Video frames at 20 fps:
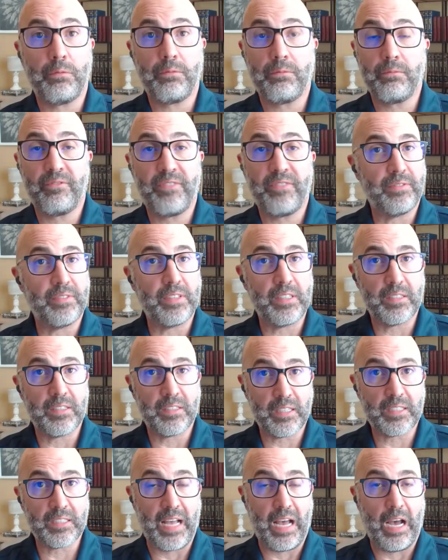56
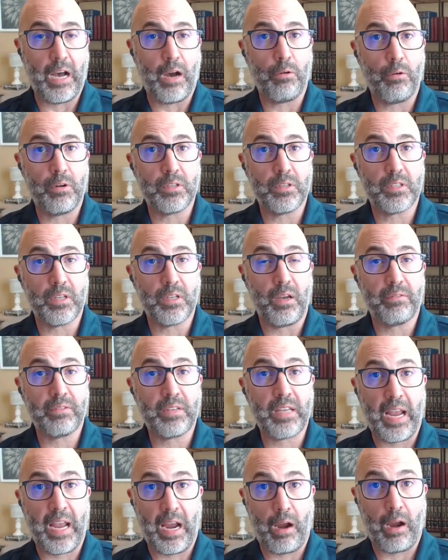hours of
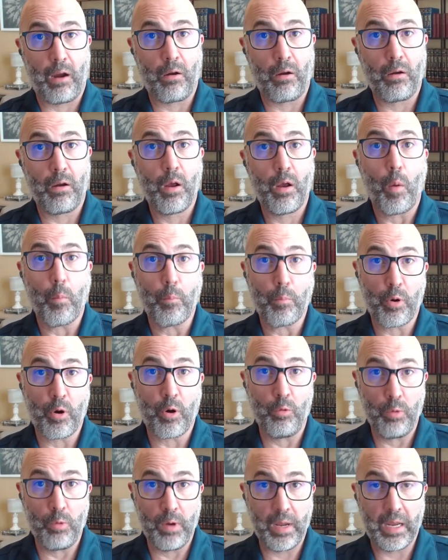care per
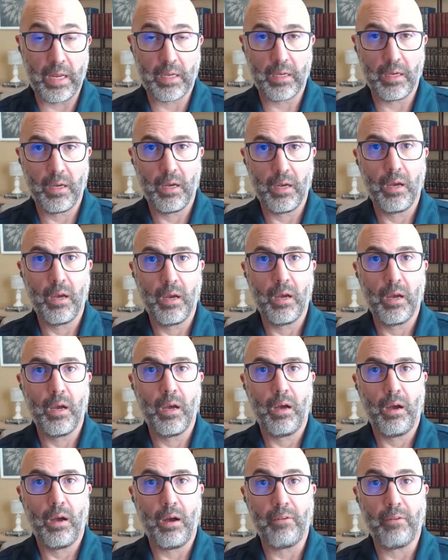week
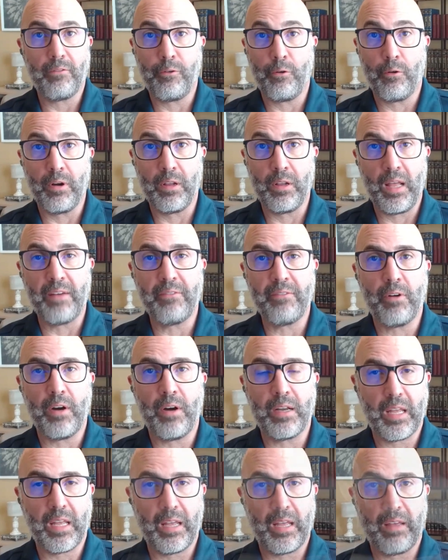for a loved one
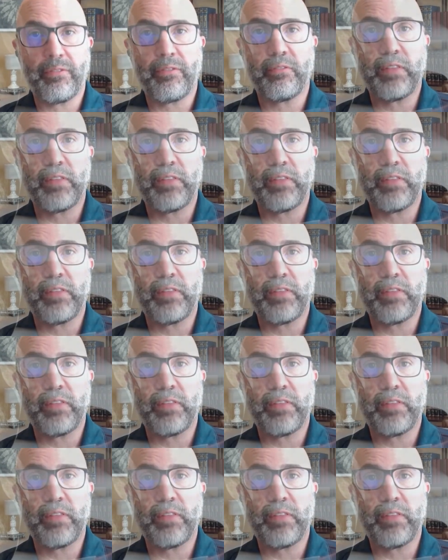if they